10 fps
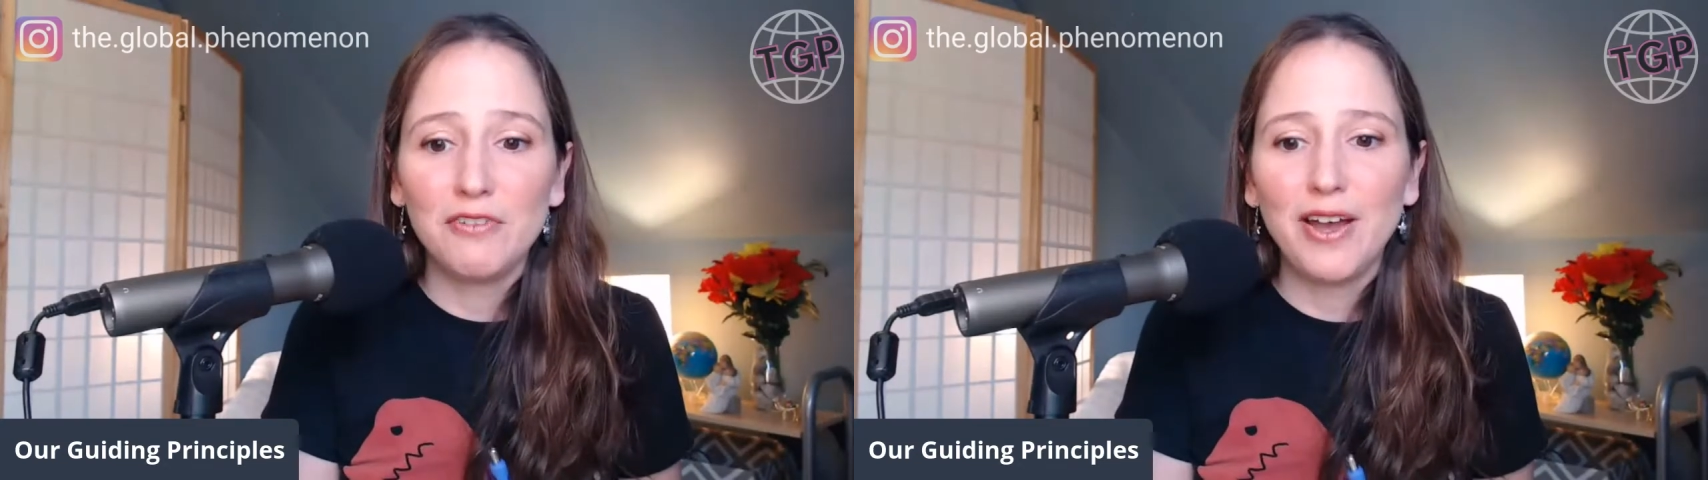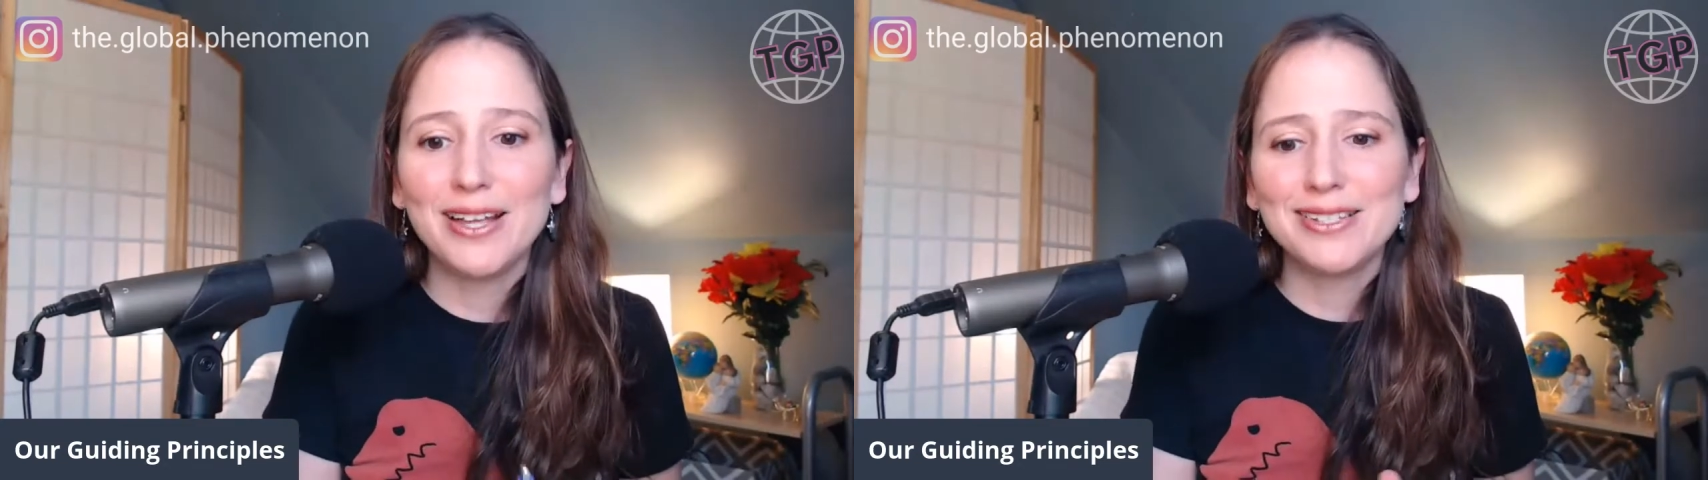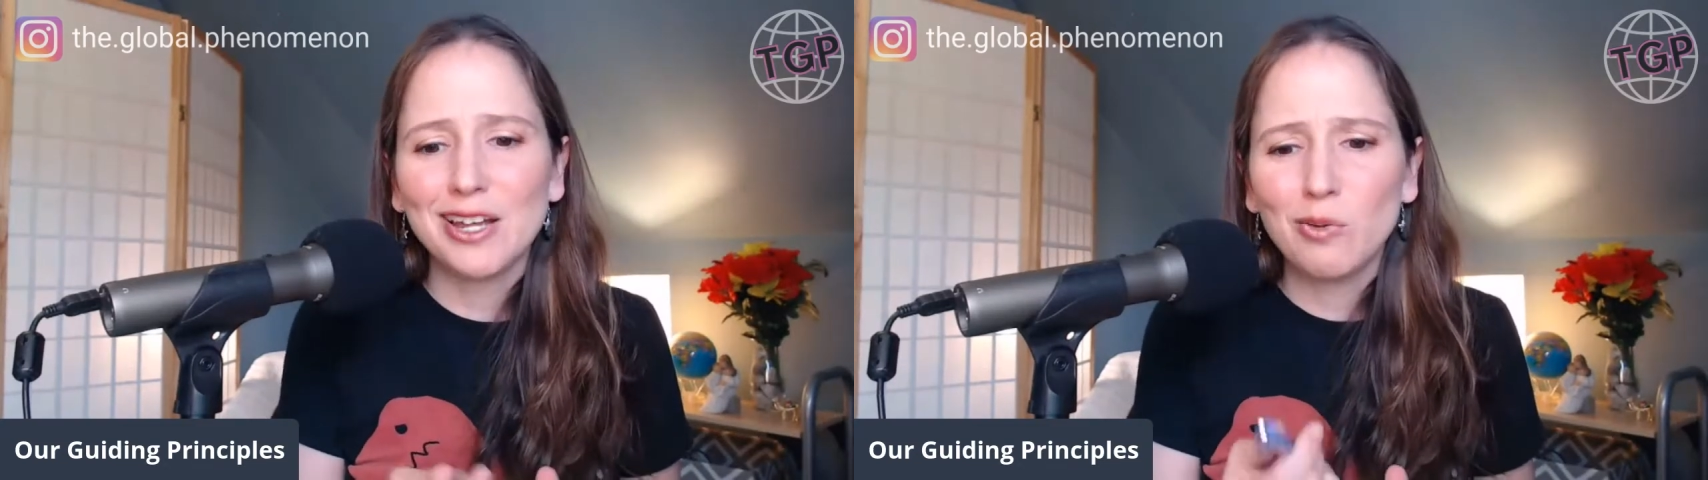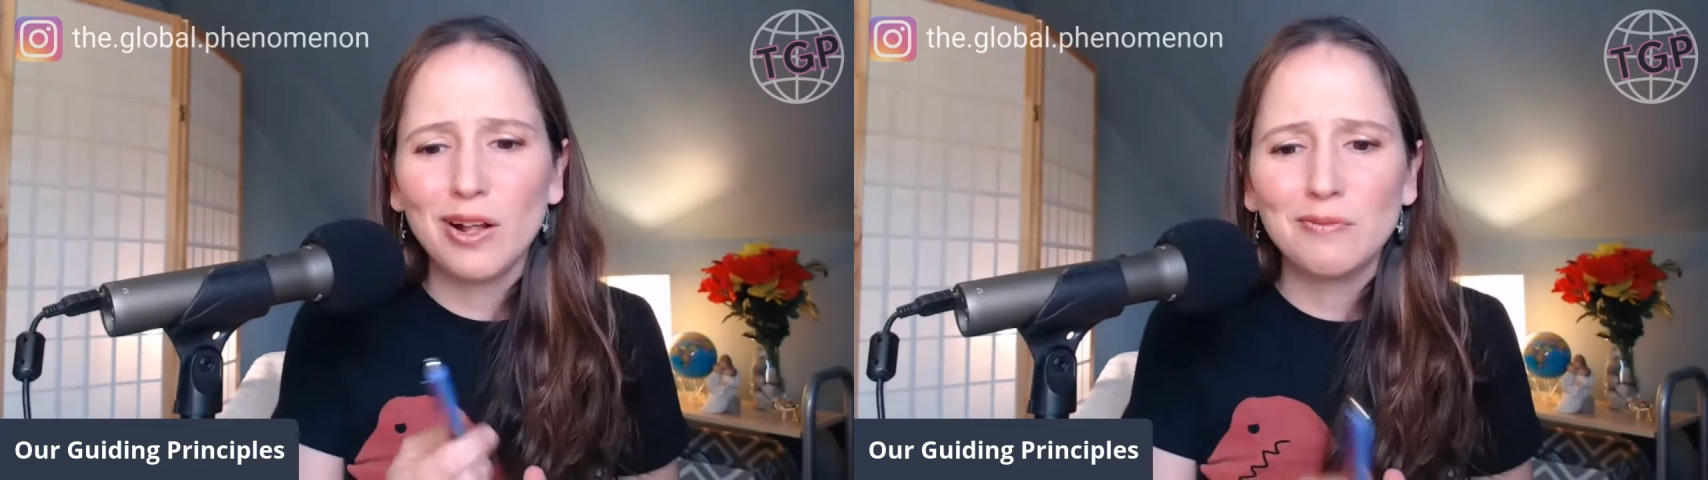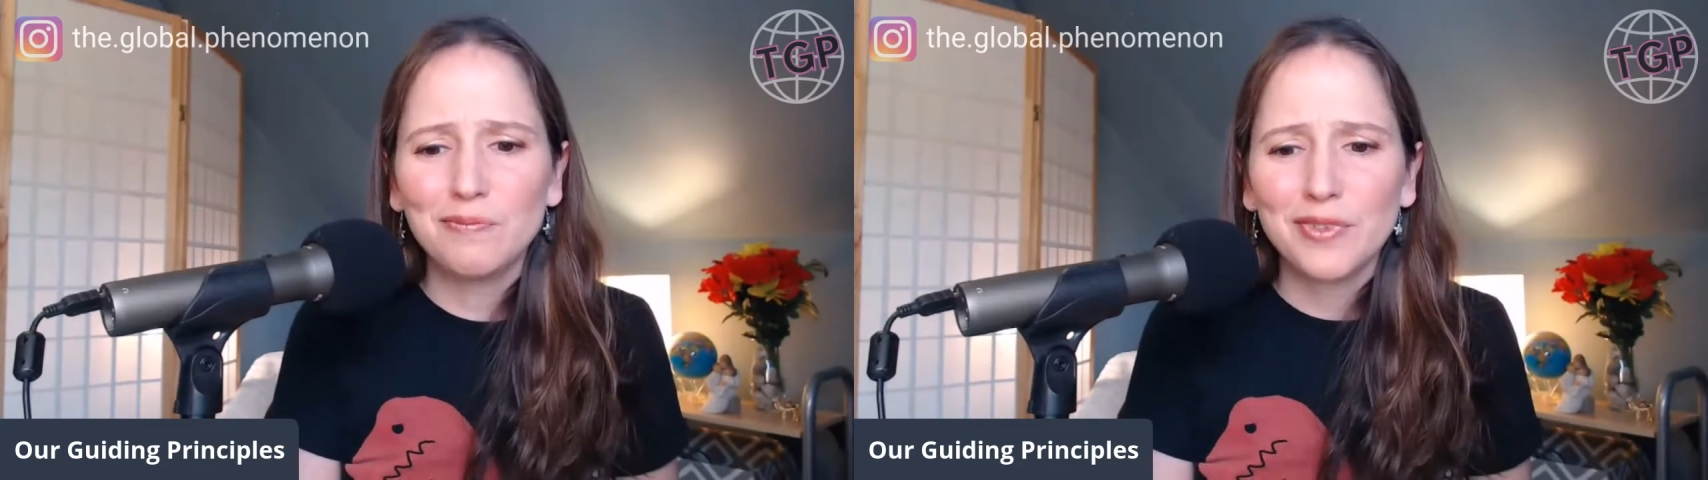if I had said,
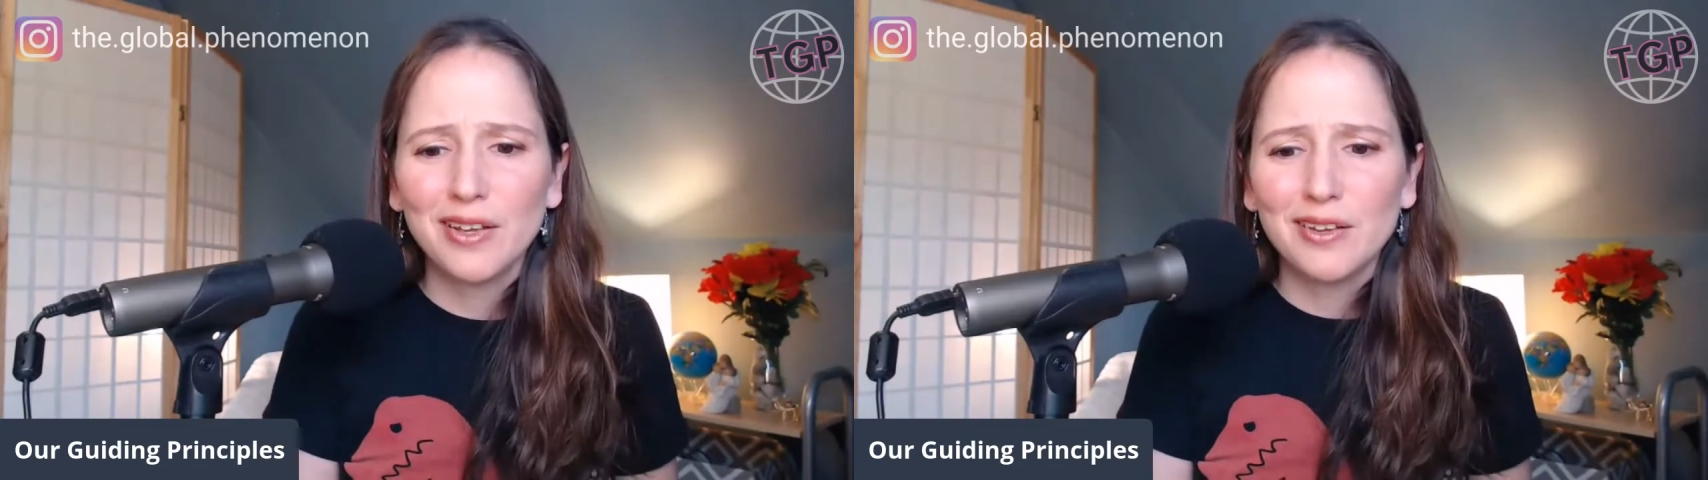well,